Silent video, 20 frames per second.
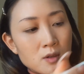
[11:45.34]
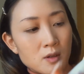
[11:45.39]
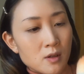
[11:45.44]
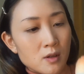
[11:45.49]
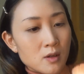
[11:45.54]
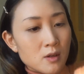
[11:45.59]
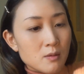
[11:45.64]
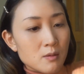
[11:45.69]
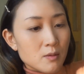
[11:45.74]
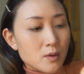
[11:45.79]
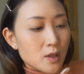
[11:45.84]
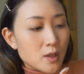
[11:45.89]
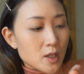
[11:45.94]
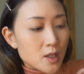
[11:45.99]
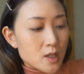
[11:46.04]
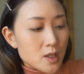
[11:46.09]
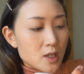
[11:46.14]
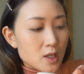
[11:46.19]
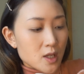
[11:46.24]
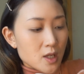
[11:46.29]
put it
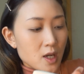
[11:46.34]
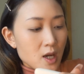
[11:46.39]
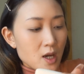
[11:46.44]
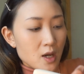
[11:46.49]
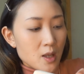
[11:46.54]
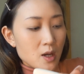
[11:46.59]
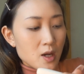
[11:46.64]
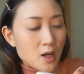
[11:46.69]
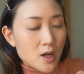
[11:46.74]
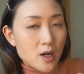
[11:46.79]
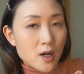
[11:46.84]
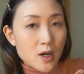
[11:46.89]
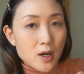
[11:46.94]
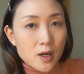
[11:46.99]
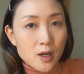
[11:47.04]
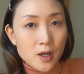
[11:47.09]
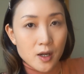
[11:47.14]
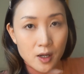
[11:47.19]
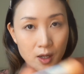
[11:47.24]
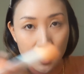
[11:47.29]
together,
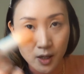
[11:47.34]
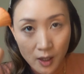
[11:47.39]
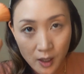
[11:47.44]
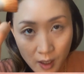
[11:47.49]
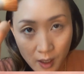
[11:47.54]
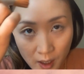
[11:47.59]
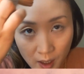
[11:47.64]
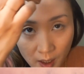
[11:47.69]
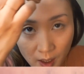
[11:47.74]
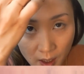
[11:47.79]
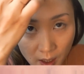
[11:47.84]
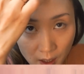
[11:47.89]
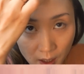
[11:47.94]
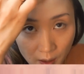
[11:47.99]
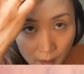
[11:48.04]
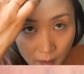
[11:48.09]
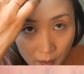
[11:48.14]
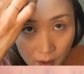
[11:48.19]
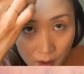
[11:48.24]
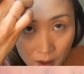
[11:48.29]
and
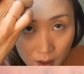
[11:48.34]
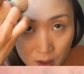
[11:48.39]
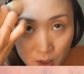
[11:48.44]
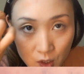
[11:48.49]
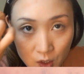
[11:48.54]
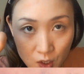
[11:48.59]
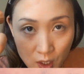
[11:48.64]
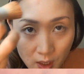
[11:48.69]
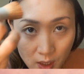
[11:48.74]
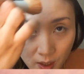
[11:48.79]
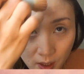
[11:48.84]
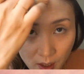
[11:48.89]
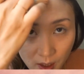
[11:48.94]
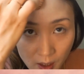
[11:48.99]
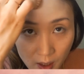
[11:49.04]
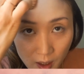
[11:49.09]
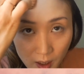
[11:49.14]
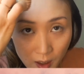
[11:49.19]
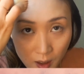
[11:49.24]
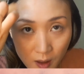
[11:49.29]
I'm gonna
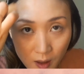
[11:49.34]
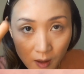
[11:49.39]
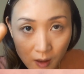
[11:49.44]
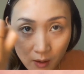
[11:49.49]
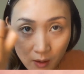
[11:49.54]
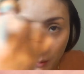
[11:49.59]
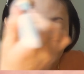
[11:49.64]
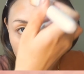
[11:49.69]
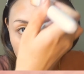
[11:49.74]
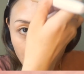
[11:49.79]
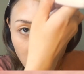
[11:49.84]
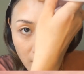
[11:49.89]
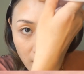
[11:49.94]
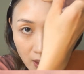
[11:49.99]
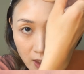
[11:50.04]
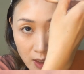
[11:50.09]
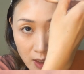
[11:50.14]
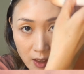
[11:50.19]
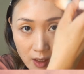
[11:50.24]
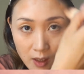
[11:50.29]
gently put
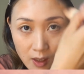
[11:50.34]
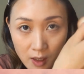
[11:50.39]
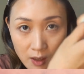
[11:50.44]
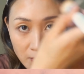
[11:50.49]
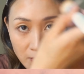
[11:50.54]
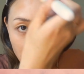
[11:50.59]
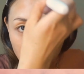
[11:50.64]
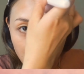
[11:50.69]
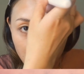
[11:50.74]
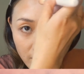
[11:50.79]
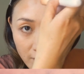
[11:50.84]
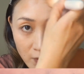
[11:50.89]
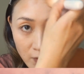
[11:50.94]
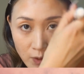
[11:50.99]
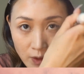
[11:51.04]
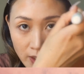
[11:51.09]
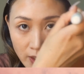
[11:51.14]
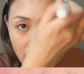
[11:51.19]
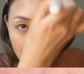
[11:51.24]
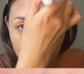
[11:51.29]
it in my
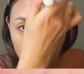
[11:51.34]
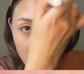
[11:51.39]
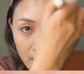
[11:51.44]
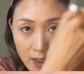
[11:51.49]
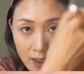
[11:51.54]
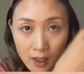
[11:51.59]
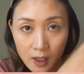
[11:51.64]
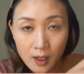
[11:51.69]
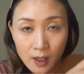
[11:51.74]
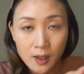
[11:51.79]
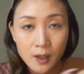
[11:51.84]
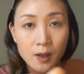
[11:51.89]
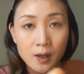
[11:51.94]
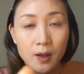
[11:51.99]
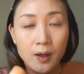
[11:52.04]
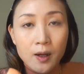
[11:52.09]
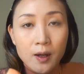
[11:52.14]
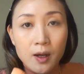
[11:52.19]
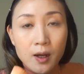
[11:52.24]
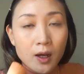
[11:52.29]
forehead,
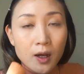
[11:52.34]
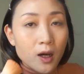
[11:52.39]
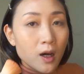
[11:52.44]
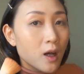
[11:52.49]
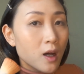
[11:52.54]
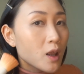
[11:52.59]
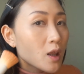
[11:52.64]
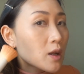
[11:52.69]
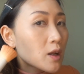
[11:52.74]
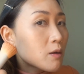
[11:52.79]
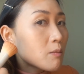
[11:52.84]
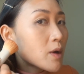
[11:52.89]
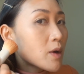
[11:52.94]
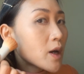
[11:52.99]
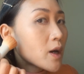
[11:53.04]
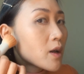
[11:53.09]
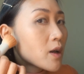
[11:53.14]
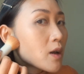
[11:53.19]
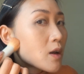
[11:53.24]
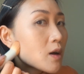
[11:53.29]
a little
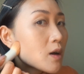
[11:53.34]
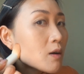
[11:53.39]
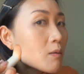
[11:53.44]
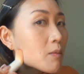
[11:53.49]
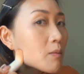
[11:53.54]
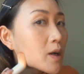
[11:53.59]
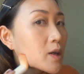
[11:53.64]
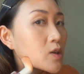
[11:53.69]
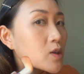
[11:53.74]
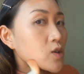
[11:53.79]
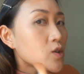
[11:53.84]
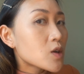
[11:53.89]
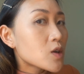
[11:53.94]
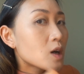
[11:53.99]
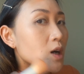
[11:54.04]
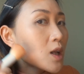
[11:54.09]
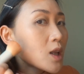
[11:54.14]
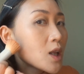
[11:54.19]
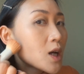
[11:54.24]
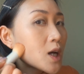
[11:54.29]
bit on my
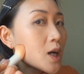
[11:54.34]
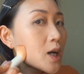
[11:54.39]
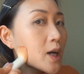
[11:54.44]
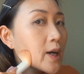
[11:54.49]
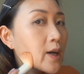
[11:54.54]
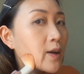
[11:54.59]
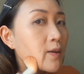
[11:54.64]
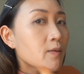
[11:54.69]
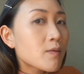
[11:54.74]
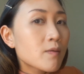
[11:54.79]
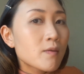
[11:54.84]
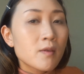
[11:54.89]
jawline,